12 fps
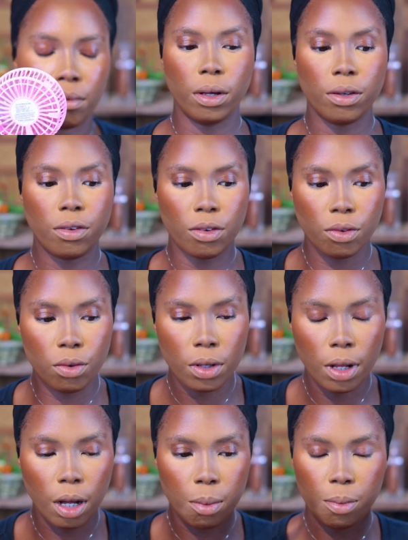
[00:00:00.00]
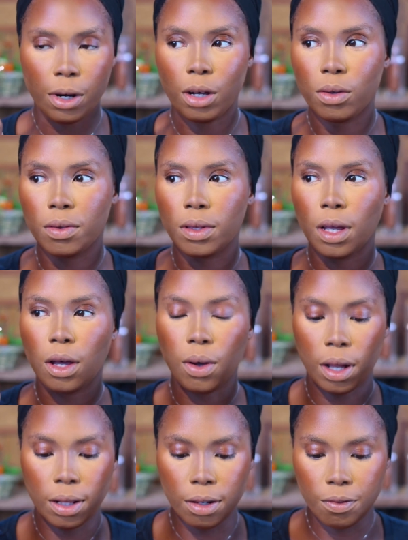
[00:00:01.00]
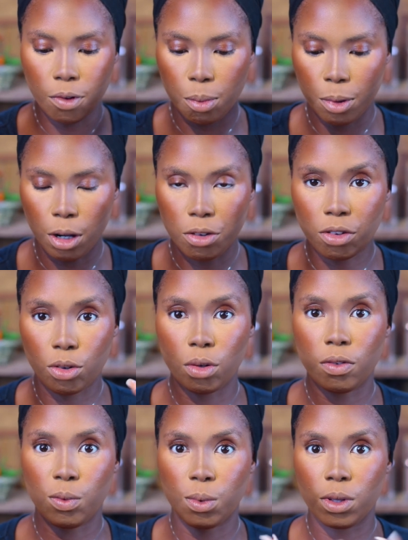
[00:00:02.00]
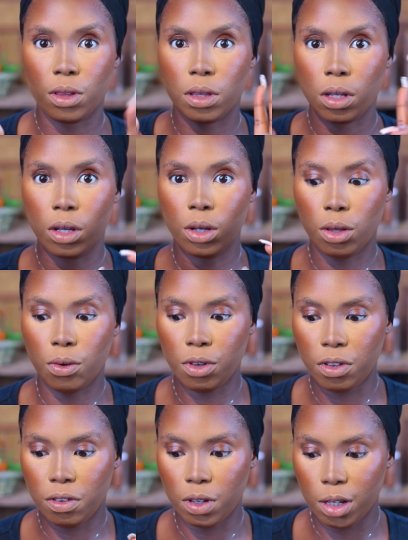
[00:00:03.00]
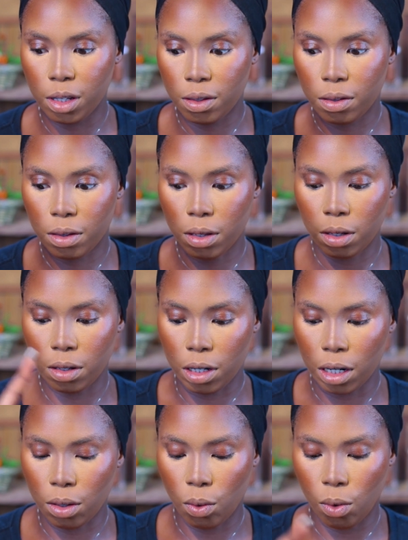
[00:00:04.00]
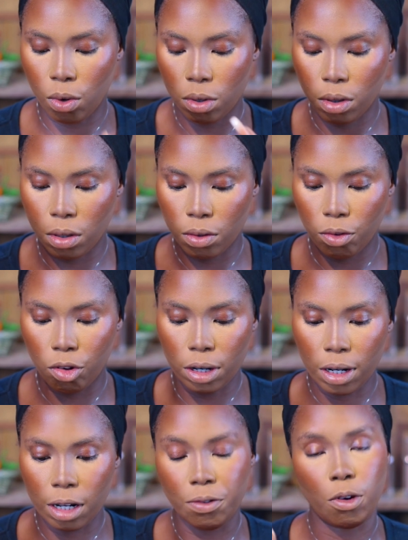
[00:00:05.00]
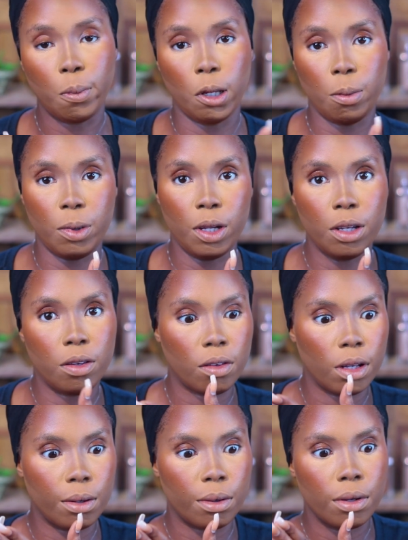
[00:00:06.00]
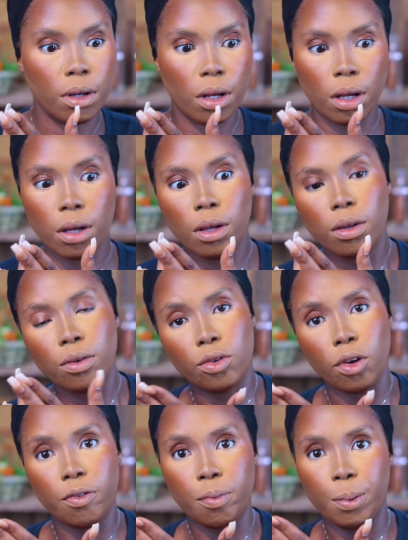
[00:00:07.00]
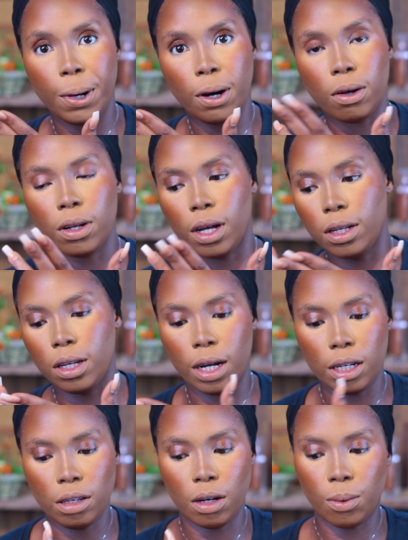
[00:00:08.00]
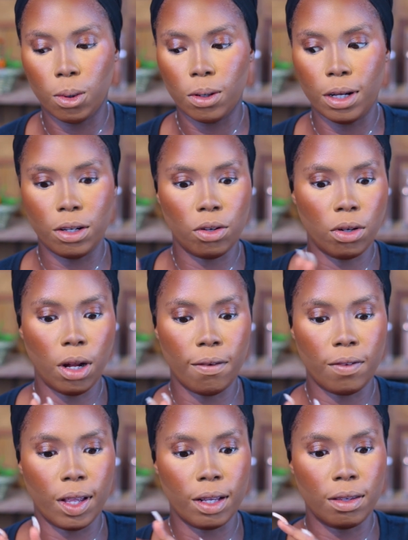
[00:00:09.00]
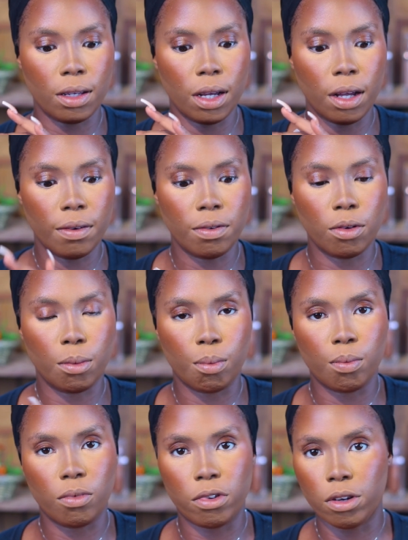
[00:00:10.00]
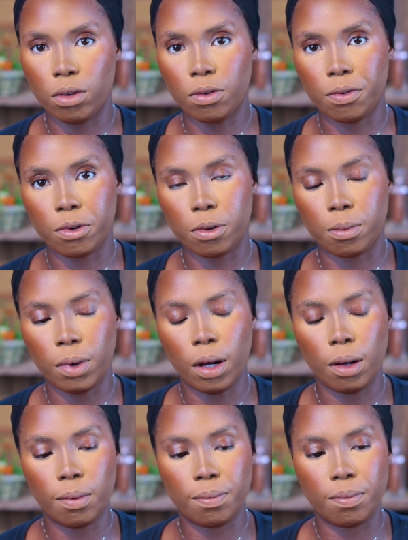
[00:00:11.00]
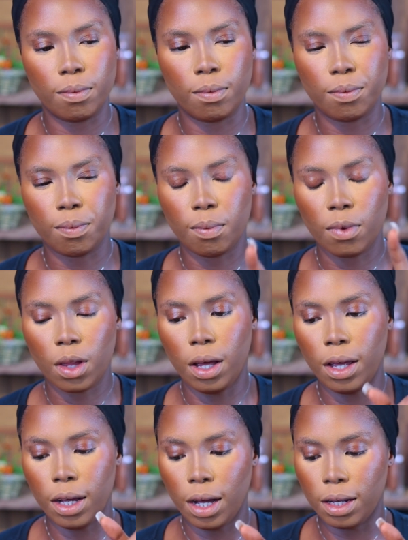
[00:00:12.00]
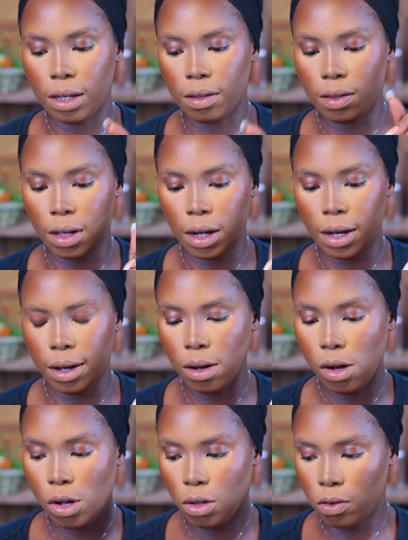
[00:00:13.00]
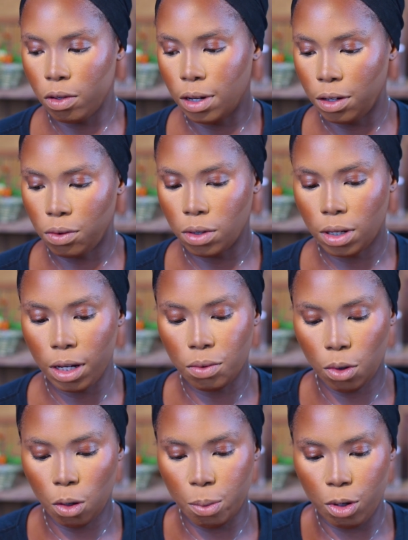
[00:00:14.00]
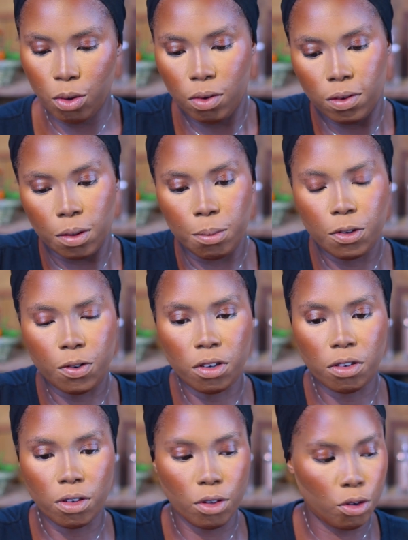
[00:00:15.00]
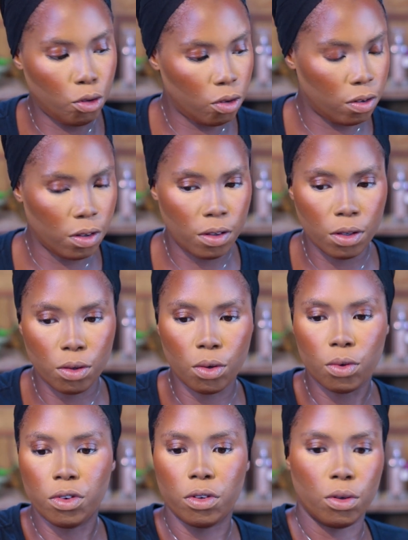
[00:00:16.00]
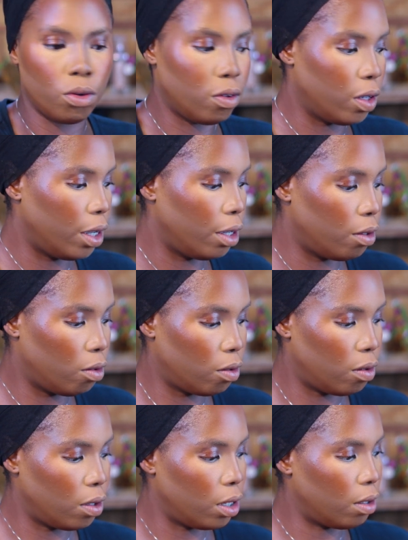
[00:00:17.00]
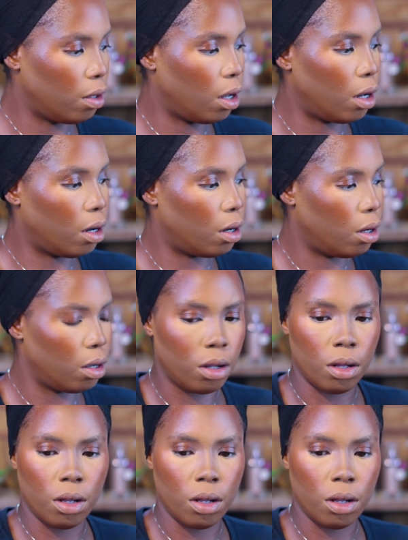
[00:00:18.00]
Okay, she's doing her brows now, and then for brows she goes in with three shades: a dark one, granite from ABH, then soft brown, and a lighter one. I don't have that. I have some gels from Higa and Esther Hair, so that's what I'll be using. Before she uses it though, she goes ahead to set her